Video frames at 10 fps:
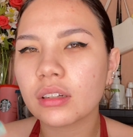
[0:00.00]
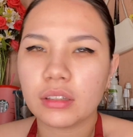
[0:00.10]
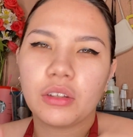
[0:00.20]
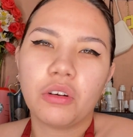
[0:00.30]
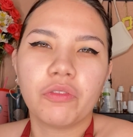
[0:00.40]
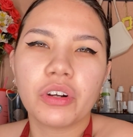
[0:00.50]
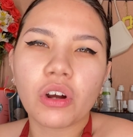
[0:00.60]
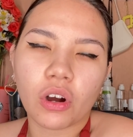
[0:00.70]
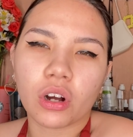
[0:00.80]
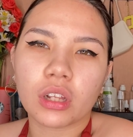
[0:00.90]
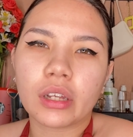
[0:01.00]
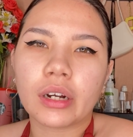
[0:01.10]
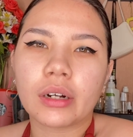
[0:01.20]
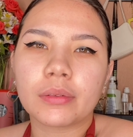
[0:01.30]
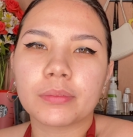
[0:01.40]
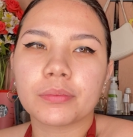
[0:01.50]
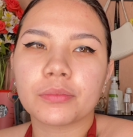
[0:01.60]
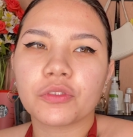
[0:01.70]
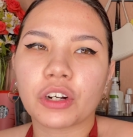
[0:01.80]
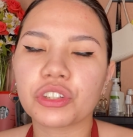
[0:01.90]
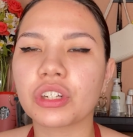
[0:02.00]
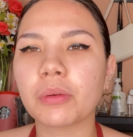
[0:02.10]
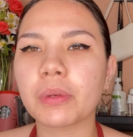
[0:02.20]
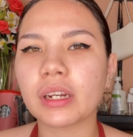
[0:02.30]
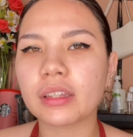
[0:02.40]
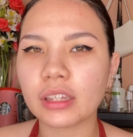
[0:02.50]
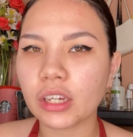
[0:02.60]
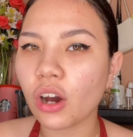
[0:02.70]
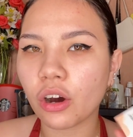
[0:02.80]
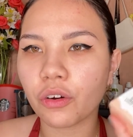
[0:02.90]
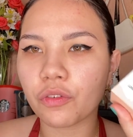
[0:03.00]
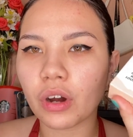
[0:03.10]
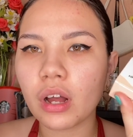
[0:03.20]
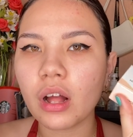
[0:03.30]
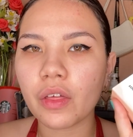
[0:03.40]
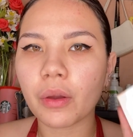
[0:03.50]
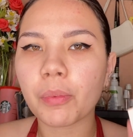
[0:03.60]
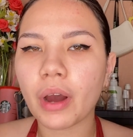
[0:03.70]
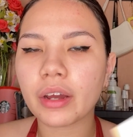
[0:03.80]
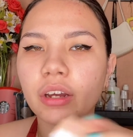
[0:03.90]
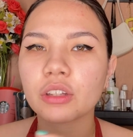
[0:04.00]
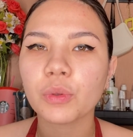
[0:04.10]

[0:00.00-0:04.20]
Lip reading: the overall functionability of the product,